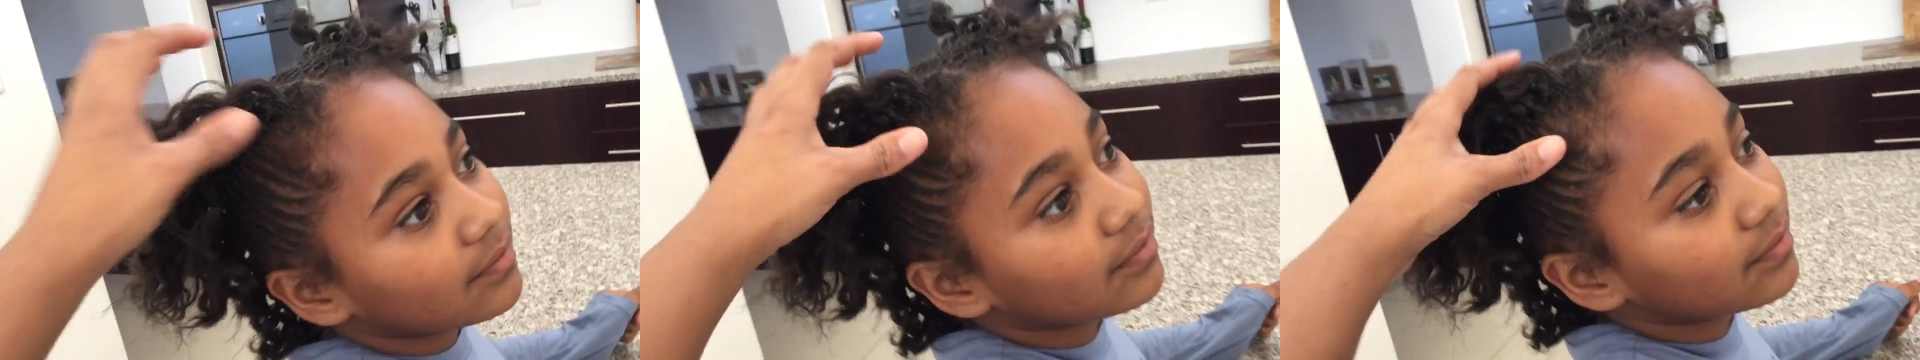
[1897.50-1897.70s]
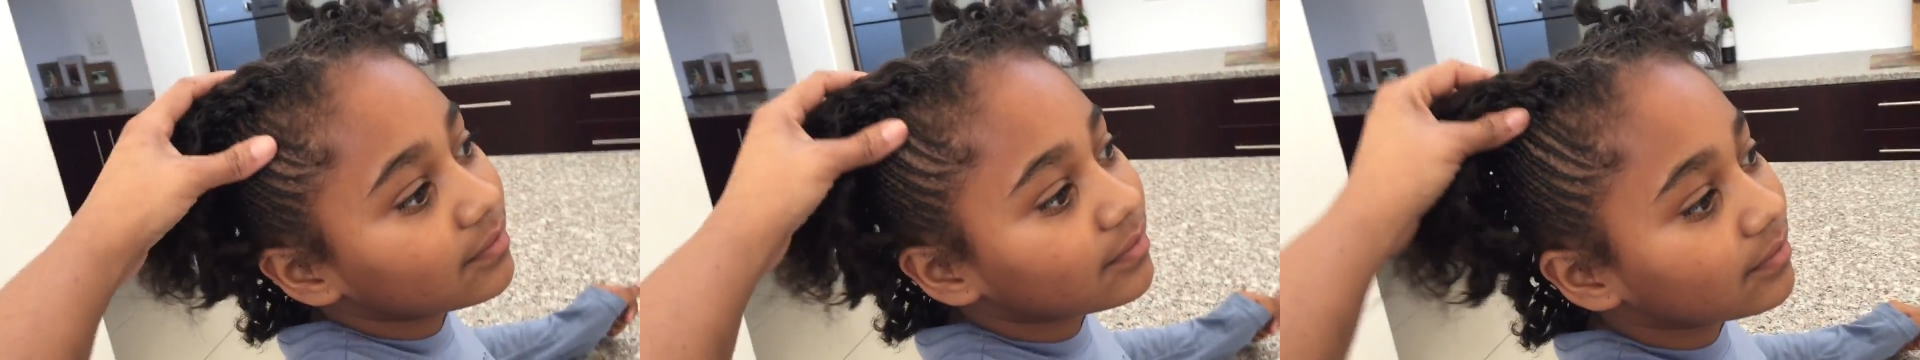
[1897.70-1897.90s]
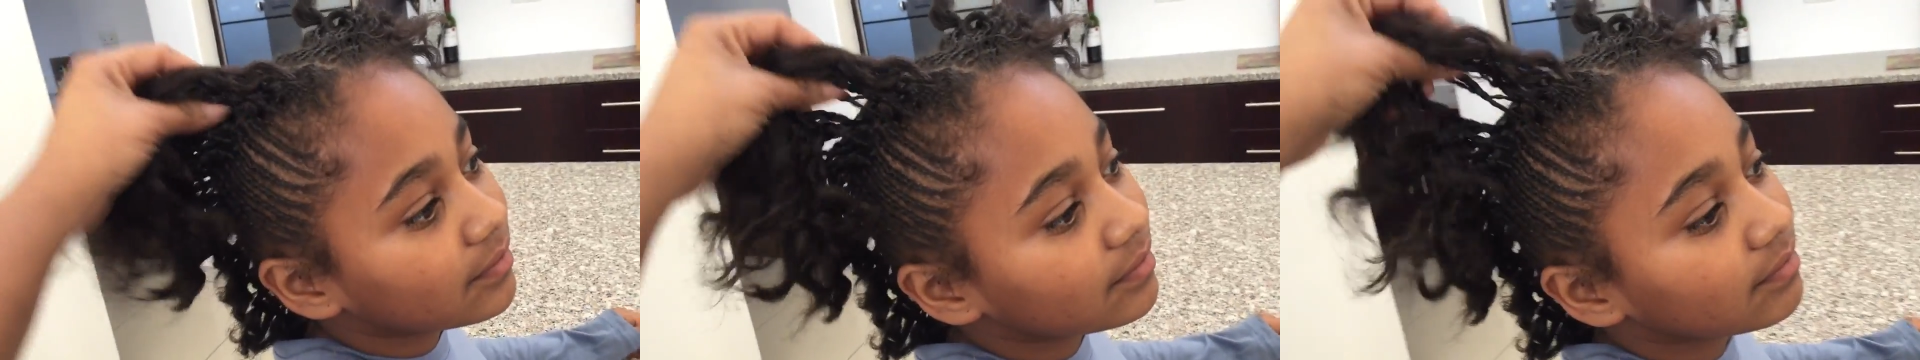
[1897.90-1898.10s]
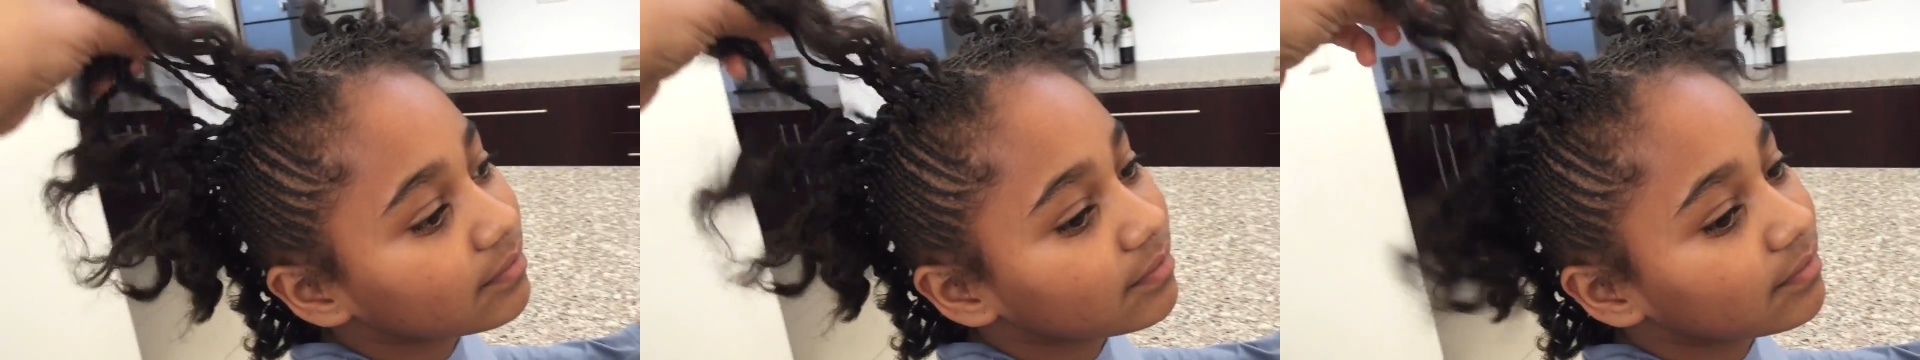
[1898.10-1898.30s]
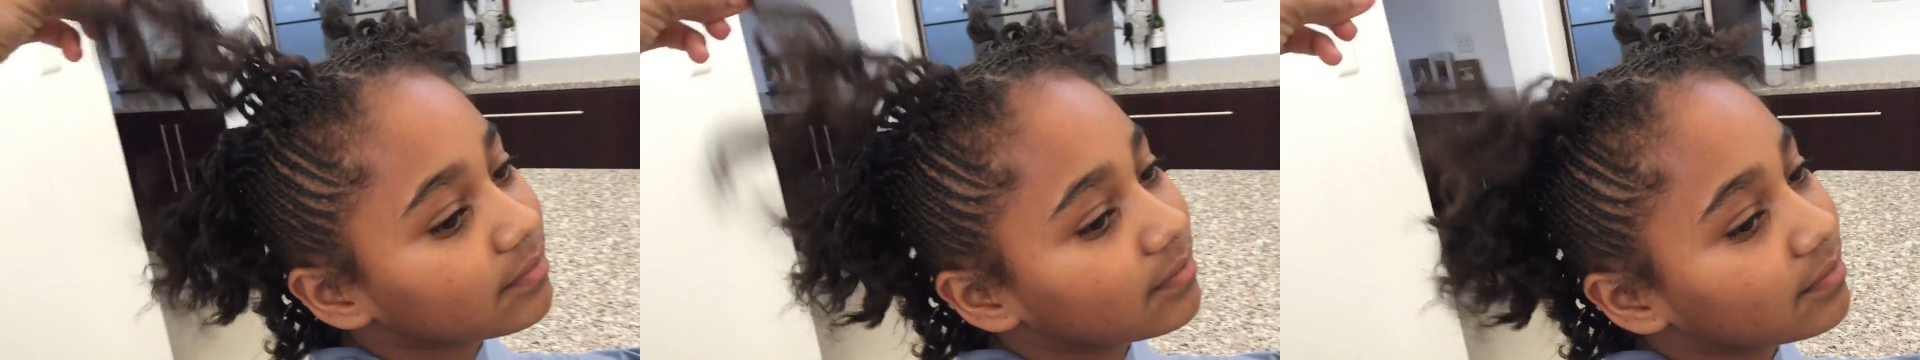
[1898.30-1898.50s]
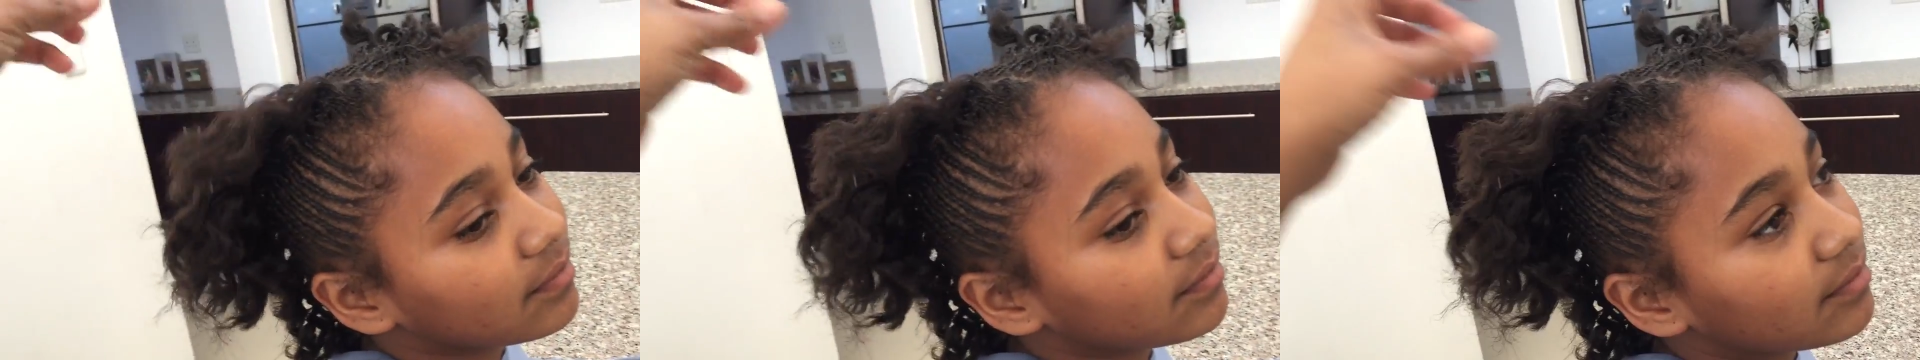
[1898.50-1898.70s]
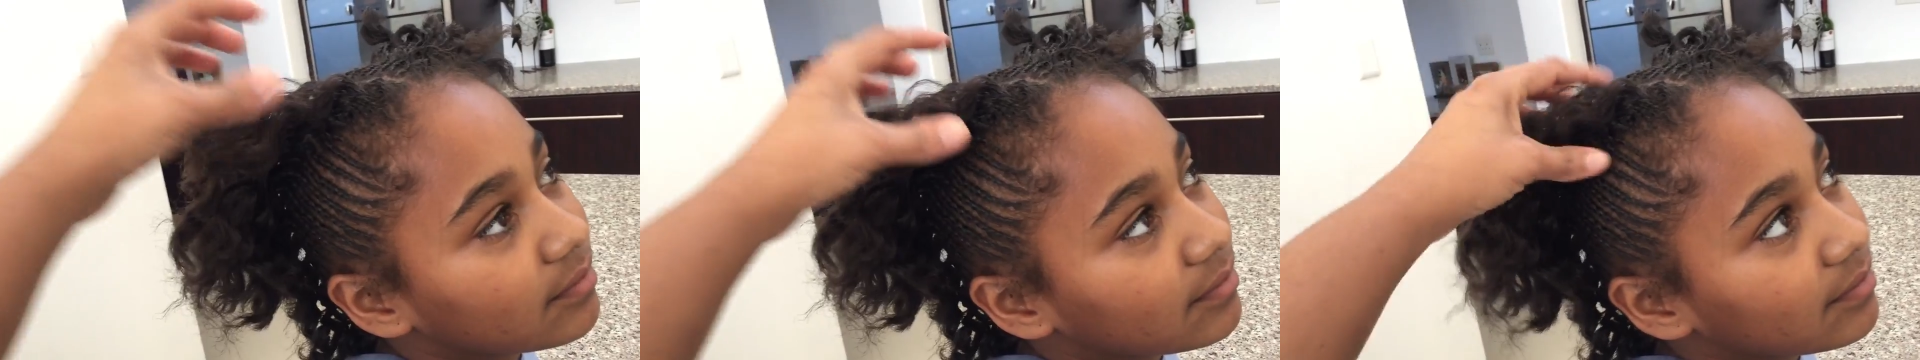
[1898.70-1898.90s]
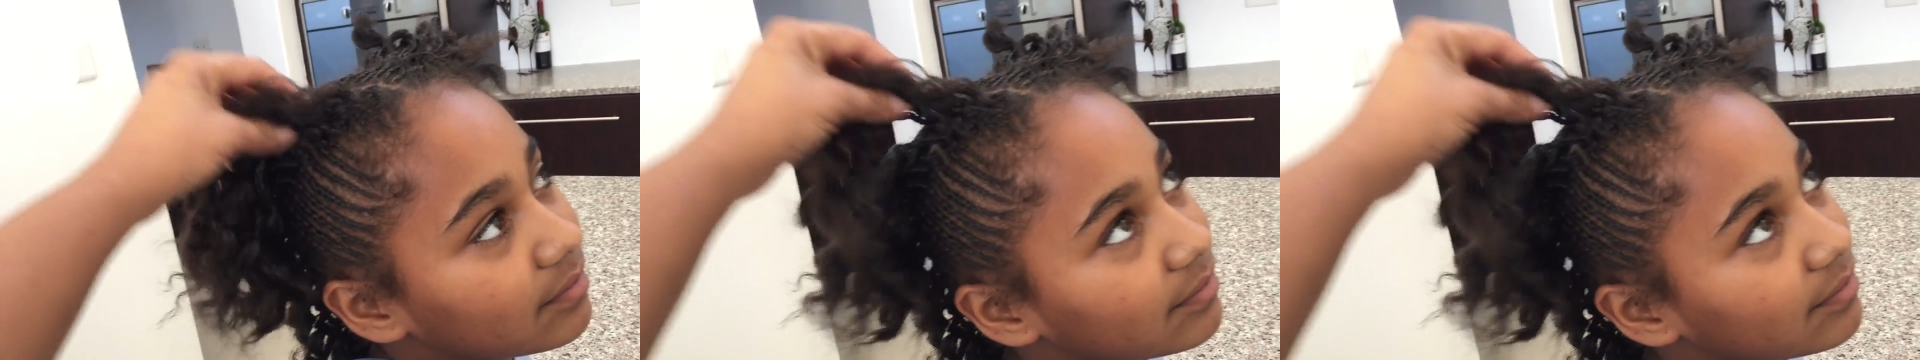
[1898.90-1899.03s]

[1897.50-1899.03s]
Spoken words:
I think we're seeing the